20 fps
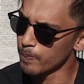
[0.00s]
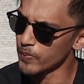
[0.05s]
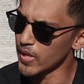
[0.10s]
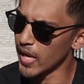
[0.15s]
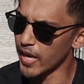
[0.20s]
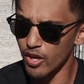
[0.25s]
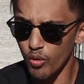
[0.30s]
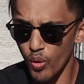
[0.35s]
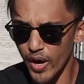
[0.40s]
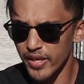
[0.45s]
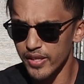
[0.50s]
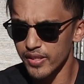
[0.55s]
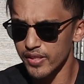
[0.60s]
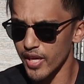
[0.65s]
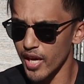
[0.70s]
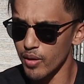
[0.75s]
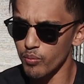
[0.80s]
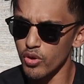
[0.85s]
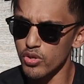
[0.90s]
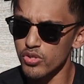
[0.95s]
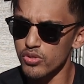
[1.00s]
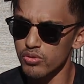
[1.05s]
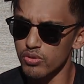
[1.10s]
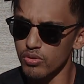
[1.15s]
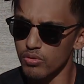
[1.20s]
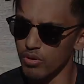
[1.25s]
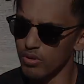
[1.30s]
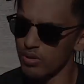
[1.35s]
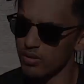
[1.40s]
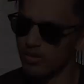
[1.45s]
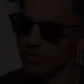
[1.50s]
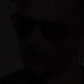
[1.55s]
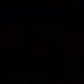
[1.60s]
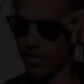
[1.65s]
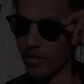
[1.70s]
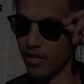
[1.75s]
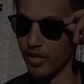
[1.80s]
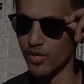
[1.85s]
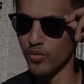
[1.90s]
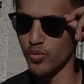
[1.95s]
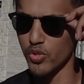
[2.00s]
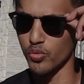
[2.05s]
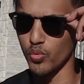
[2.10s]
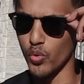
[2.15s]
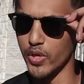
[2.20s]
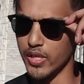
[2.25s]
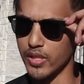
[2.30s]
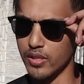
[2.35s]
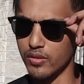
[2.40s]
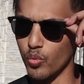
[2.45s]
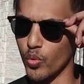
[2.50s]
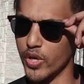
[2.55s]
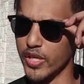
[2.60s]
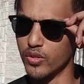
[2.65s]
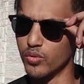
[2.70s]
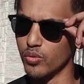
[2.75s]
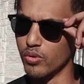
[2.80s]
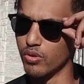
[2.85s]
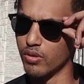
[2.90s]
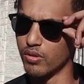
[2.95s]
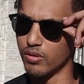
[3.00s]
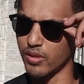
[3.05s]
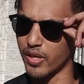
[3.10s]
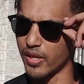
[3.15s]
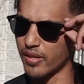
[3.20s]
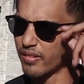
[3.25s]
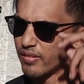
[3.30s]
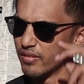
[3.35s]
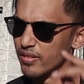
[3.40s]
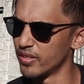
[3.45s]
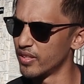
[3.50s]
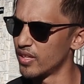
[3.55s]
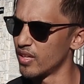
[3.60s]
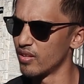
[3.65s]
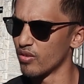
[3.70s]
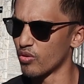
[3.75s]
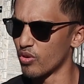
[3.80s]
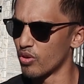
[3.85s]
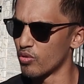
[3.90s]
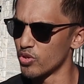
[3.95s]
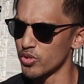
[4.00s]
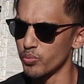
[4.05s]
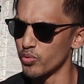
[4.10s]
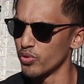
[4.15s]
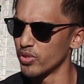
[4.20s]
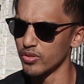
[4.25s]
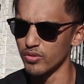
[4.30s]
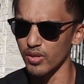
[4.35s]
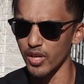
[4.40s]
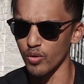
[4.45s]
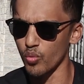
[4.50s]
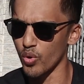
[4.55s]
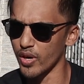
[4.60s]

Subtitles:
I had a 180i box in the car. The gearing was way too long. Like third gear, the car was pulling to like